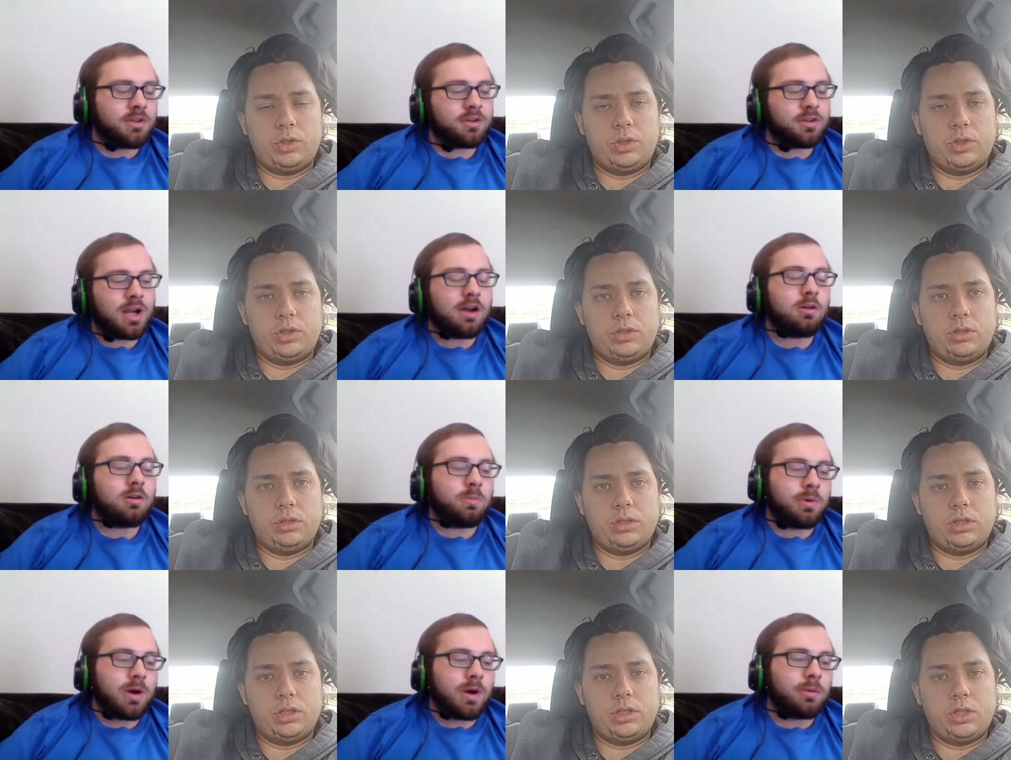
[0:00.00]
Speaker 1: Another
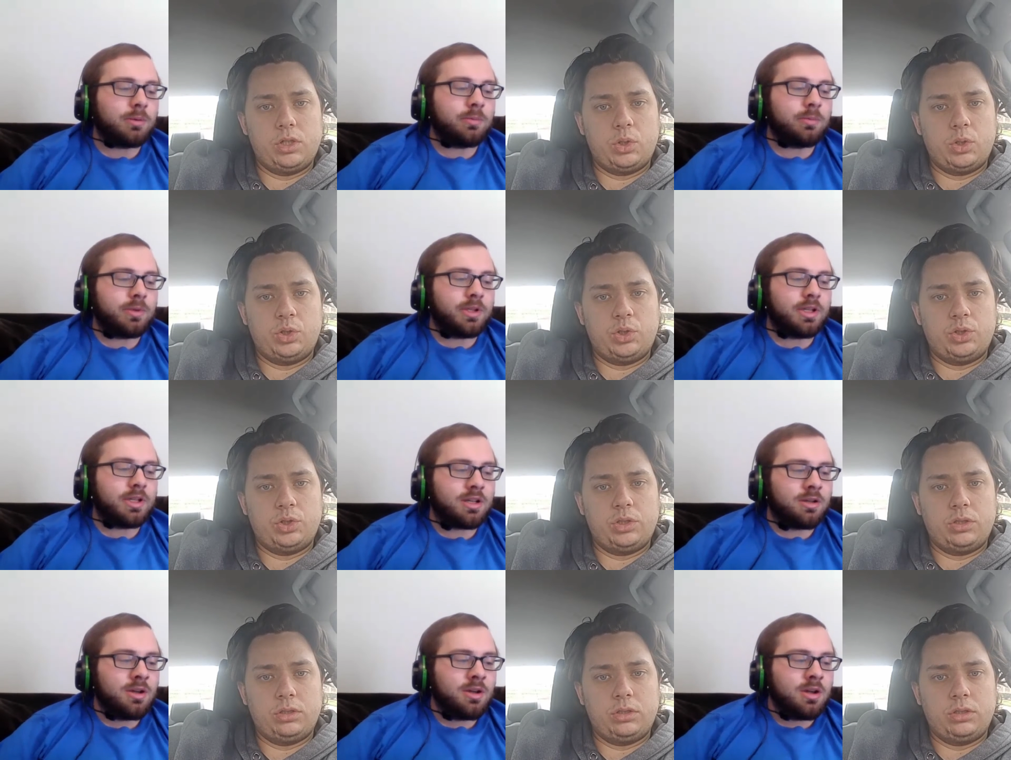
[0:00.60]
guy who'll
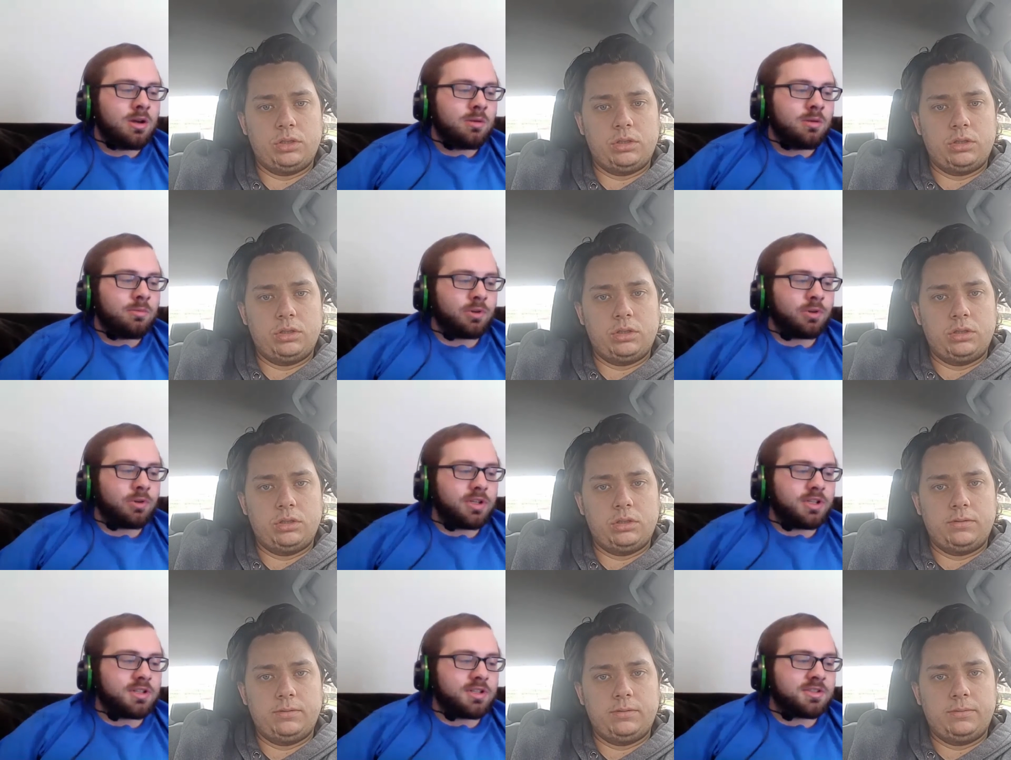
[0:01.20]
probably get
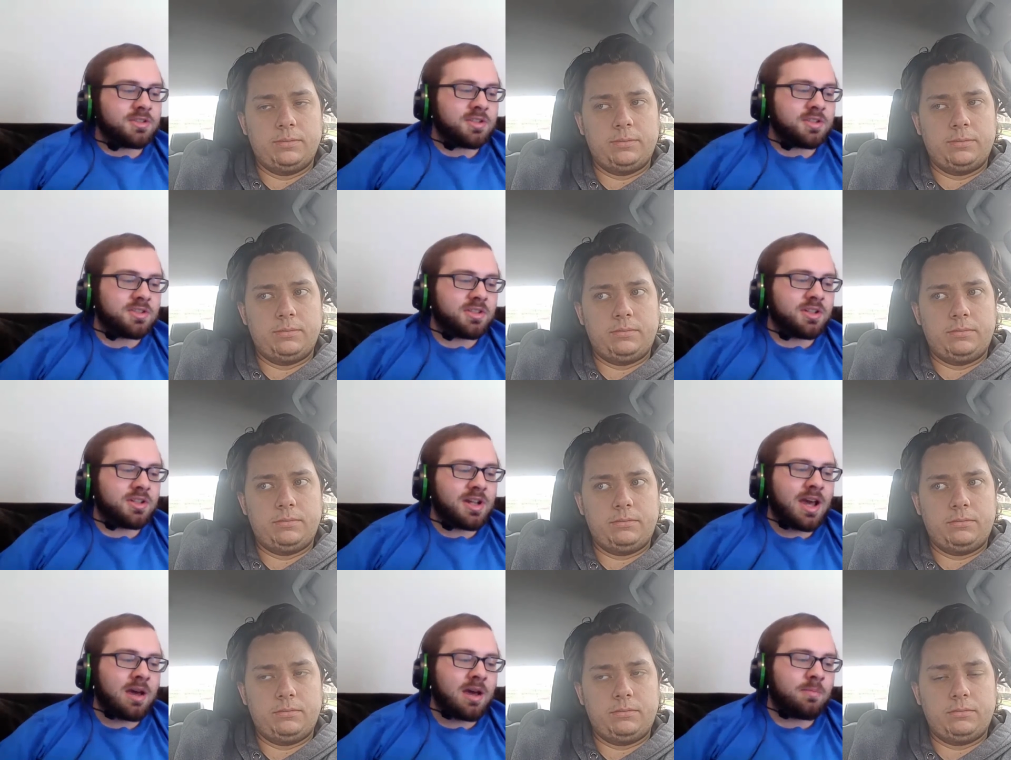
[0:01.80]
pretty
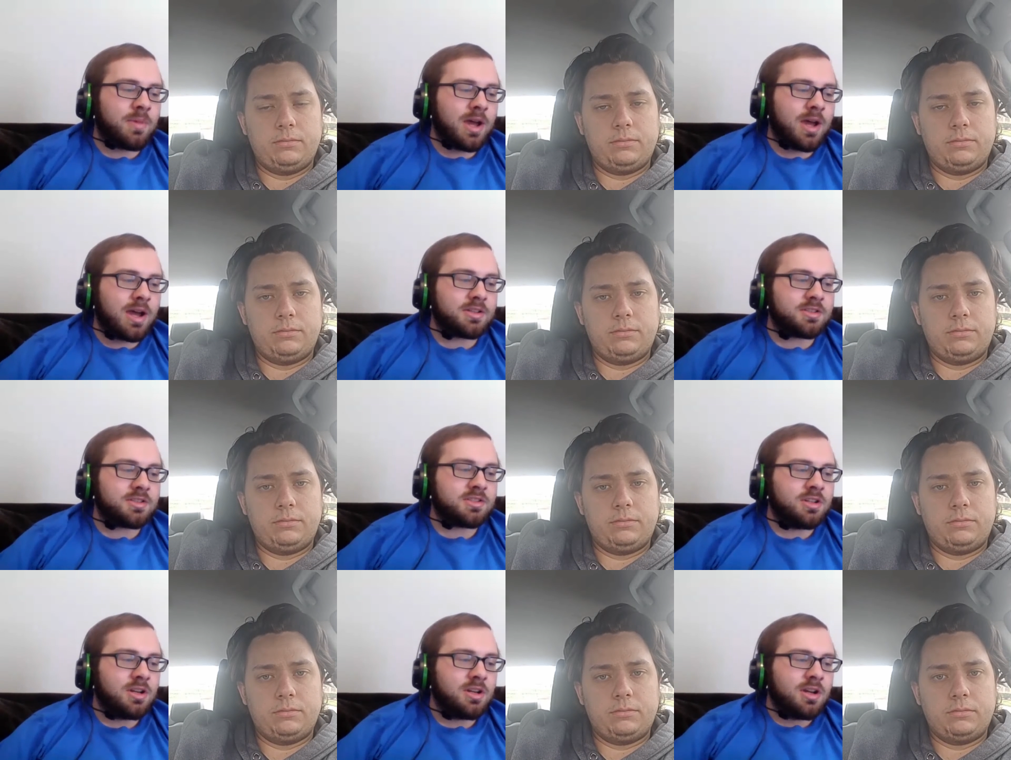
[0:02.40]
consistent at
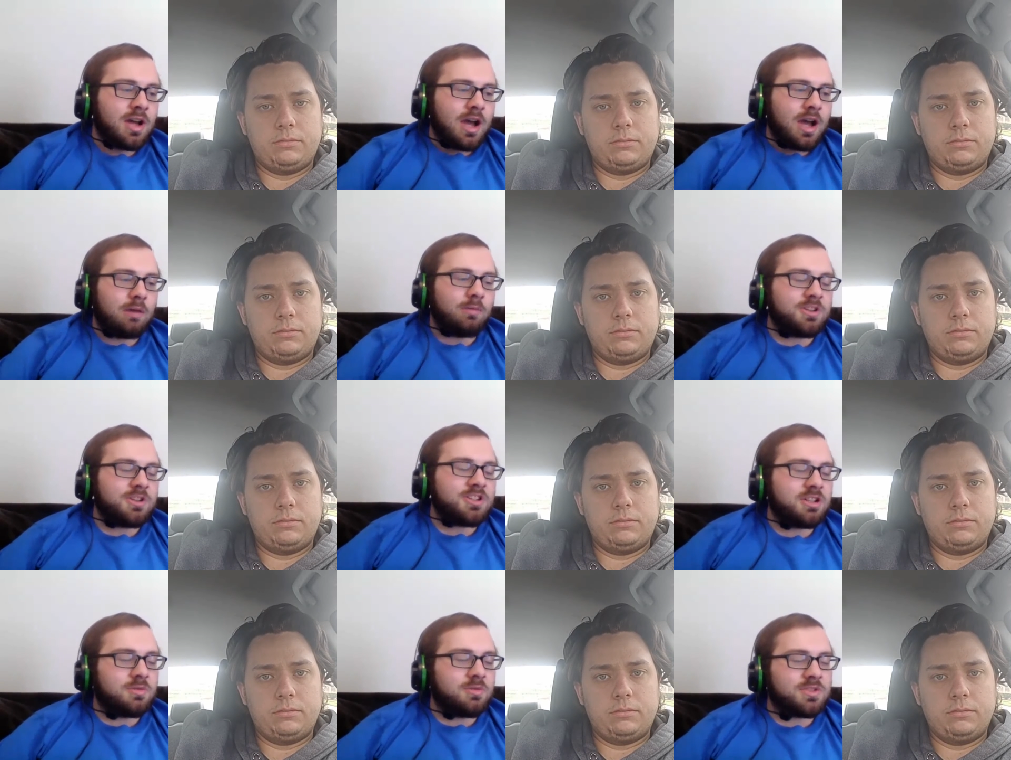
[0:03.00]
bats.
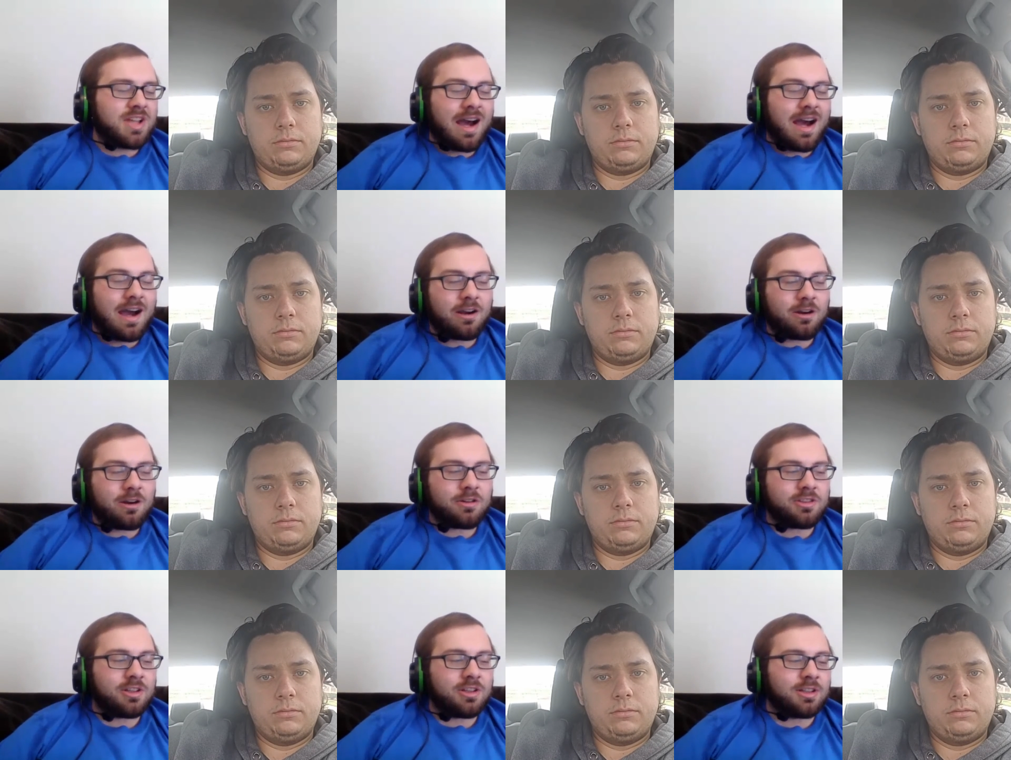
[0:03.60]
I wish he was
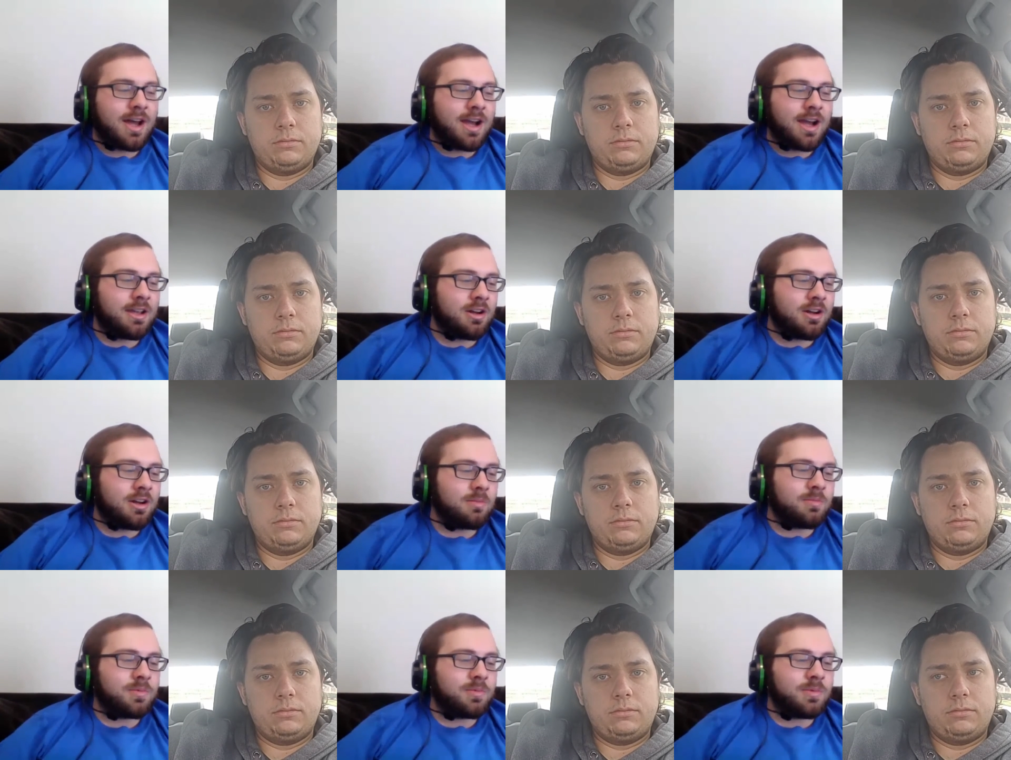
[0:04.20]
higher in the
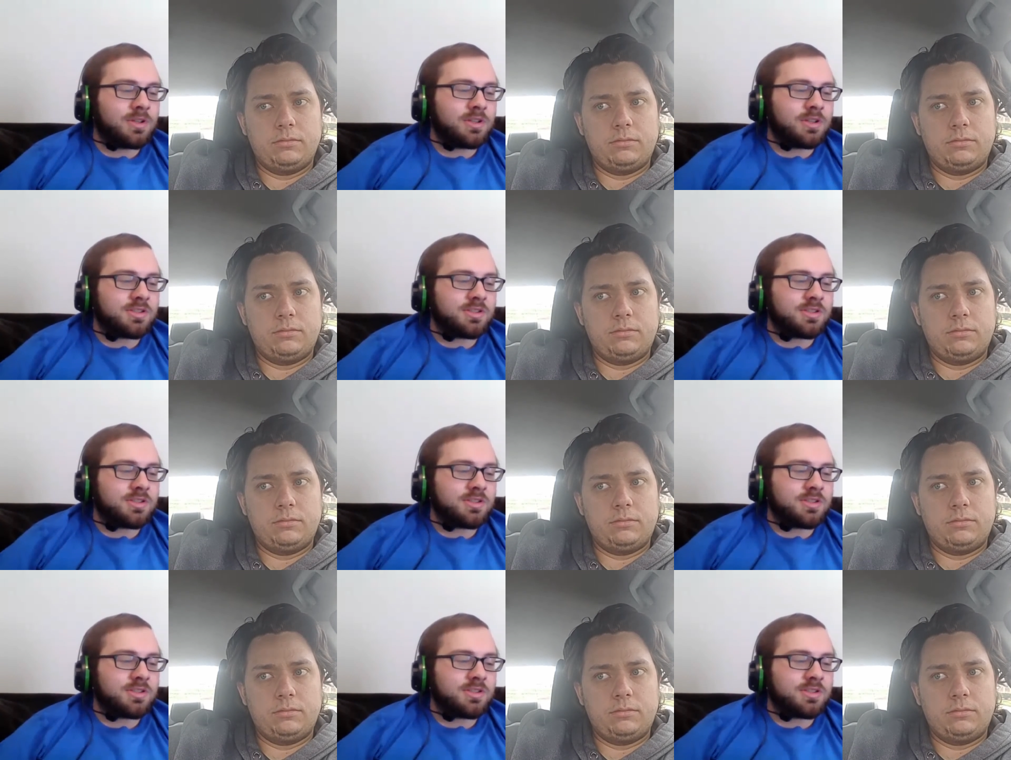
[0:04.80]
lineup